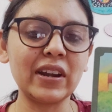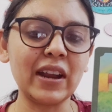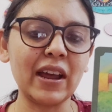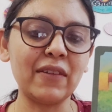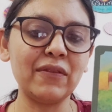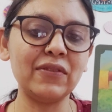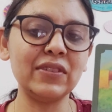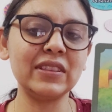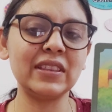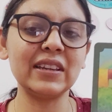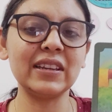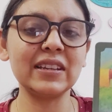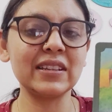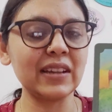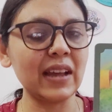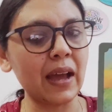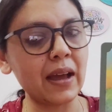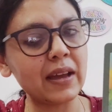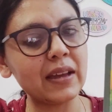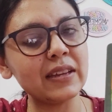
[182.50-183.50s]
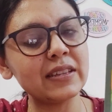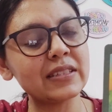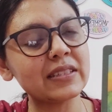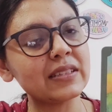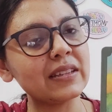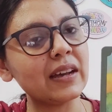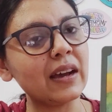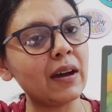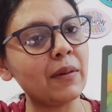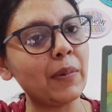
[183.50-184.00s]
and everything
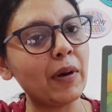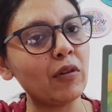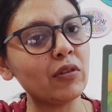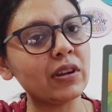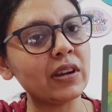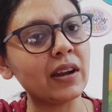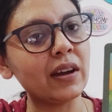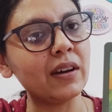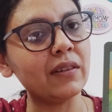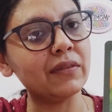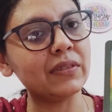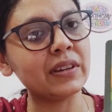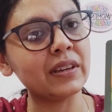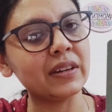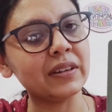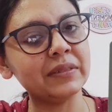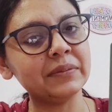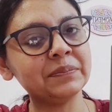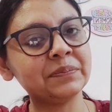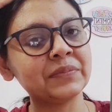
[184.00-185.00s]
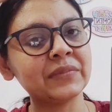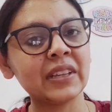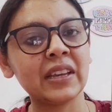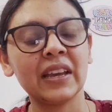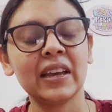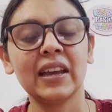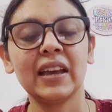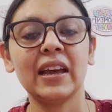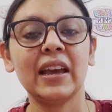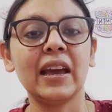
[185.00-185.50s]
is about love here.
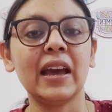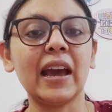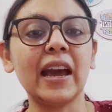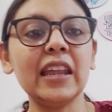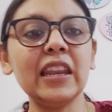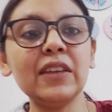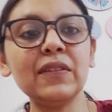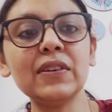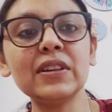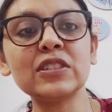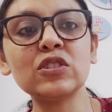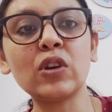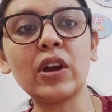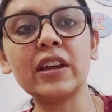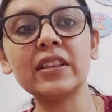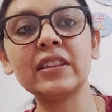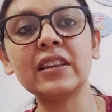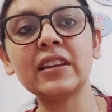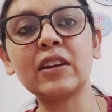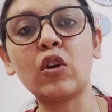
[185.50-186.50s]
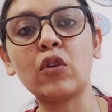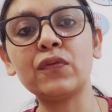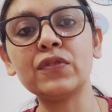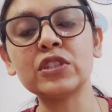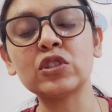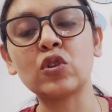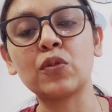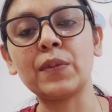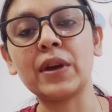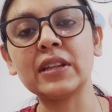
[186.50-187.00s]
Anyway, so I think
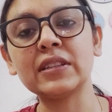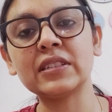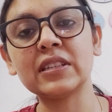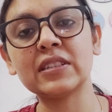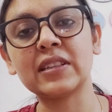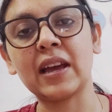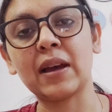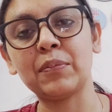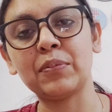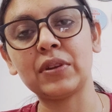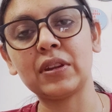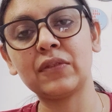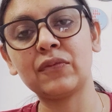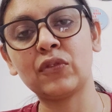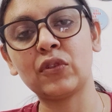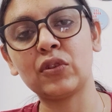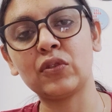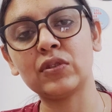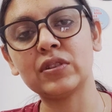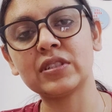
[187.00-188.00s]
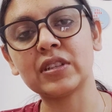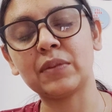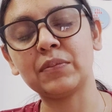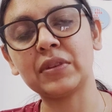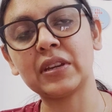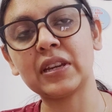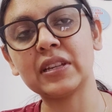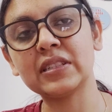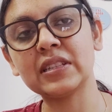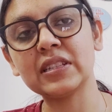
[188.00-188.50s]
office romance is happening for you in some
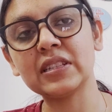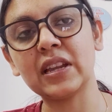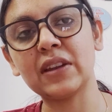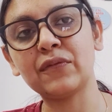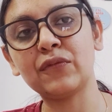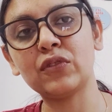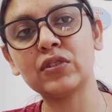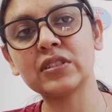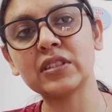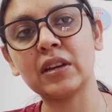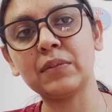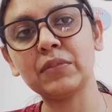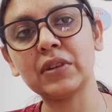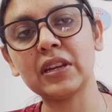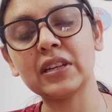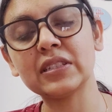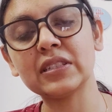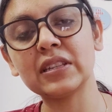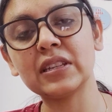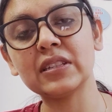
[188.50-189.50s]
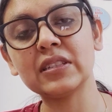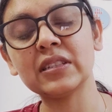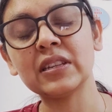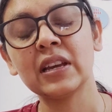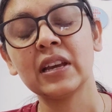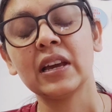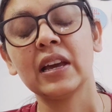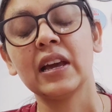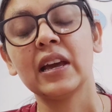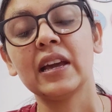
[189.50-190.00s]
cases, and
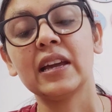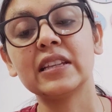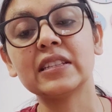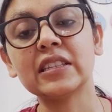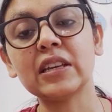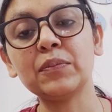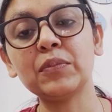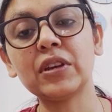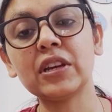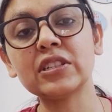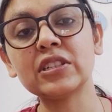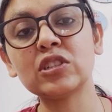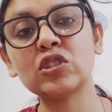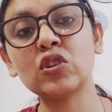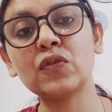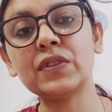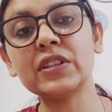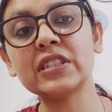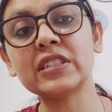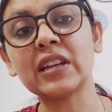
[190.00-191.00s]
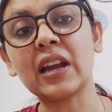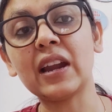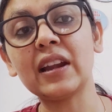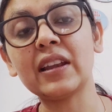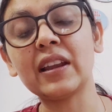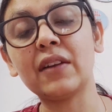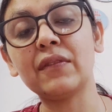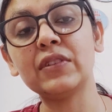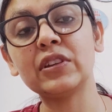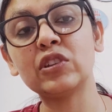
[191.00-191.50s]
in some cases you will start
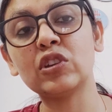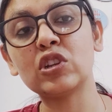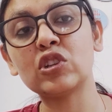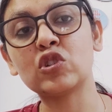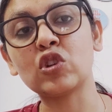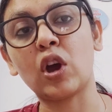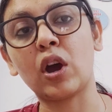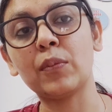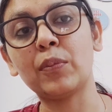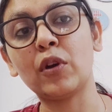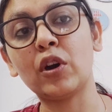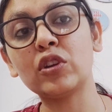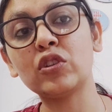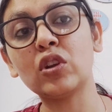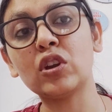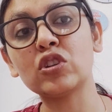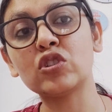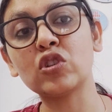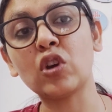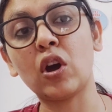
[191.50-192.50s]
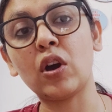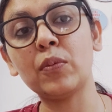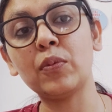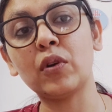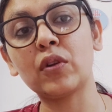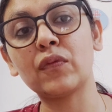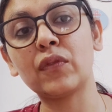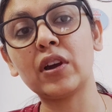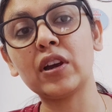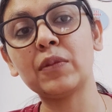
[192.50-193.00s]
loving your job, or your job
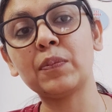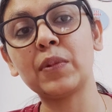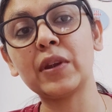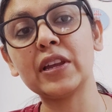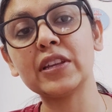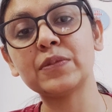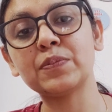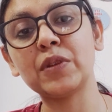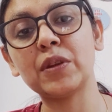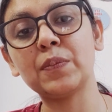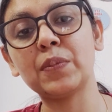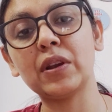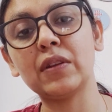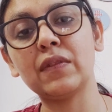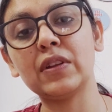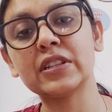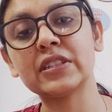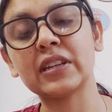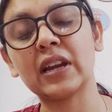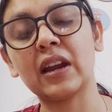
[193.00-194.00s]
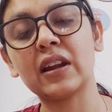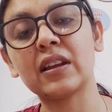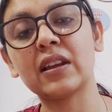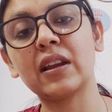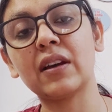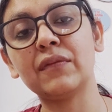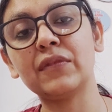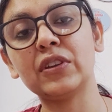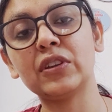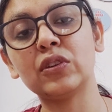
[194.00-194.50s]
or workplace people will start
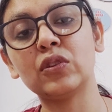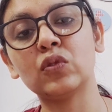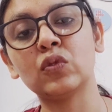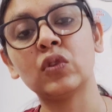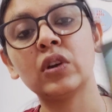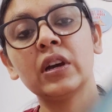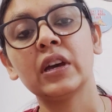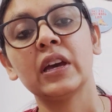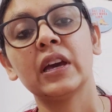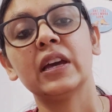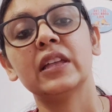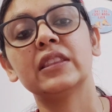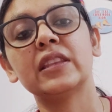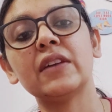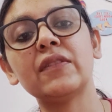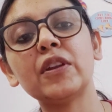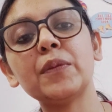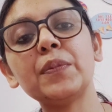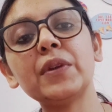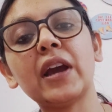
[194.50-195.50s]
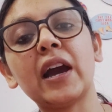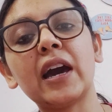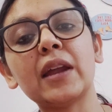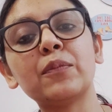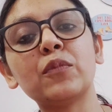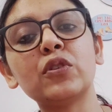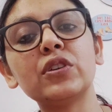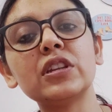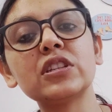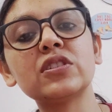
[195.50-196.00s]
loving you. There will be
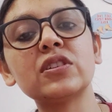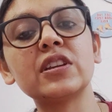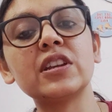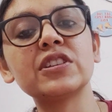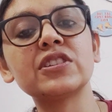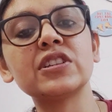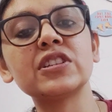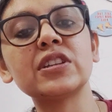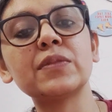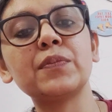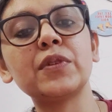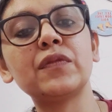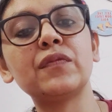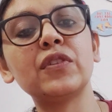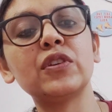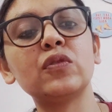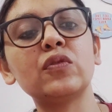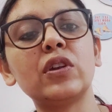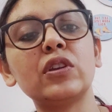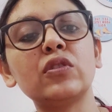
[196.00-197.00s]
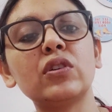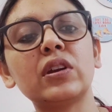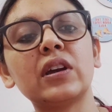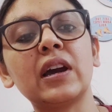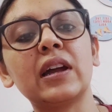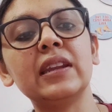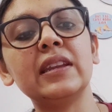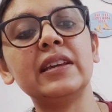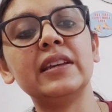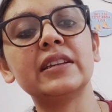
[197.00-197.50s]
harmonious relationship between you and your
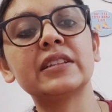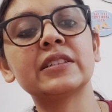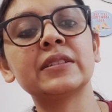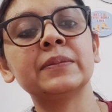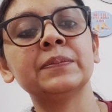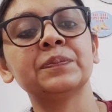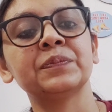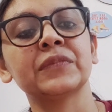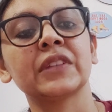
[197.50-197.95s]
colleagues.